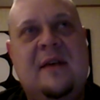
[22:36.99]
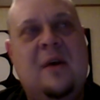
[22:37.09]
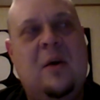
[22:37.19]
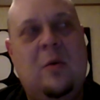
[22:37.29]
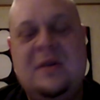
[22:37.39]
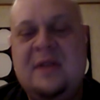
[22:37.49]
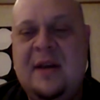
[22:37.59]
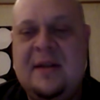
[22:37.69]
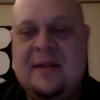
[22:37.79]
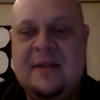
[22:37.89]
I always
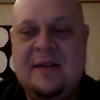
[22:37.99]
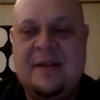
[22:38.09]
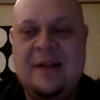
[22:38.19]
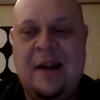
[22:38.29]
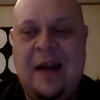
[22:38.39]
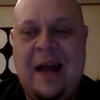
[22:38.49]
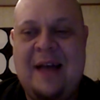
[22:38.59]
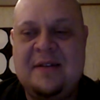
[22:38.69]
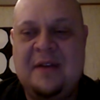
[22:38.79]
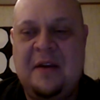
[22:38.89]
say it's it's an
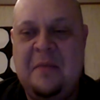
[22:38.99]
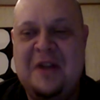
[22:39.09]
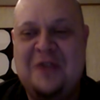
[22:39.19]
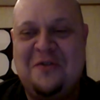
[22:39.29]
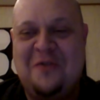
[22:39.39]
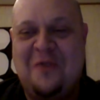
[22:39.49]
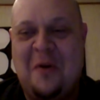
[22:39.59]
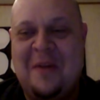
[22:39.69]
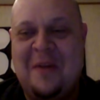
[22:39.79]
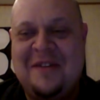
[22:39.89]
Alaska in miniature
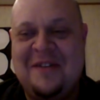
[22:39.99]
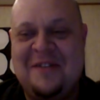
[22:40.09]
format,